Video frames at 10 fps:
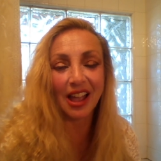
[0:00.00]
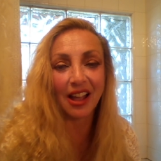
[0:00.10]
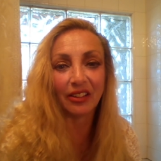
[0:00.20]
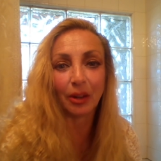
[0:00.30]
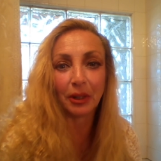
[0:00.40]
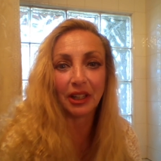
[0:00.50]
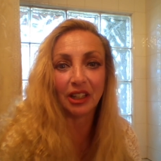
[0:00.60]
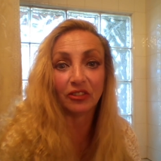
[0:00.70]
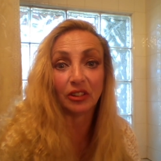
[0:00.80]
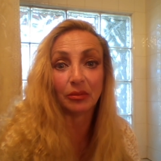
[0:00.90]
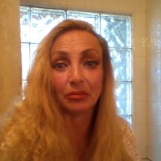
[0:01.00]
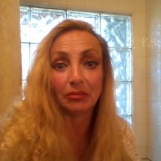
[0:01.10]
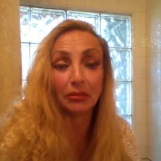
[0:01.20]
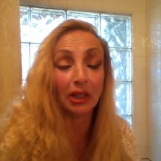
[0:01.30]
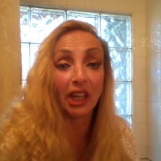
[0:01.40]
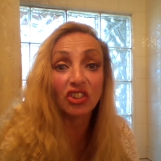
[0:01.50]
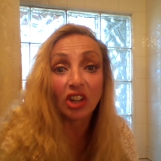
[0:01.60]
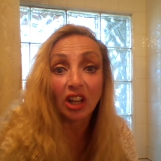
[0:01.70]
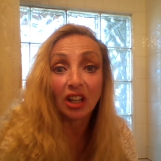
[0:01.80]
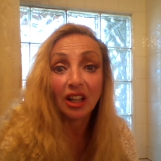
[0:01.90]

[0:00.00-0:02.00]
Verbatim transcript: down a plane from Malaysia?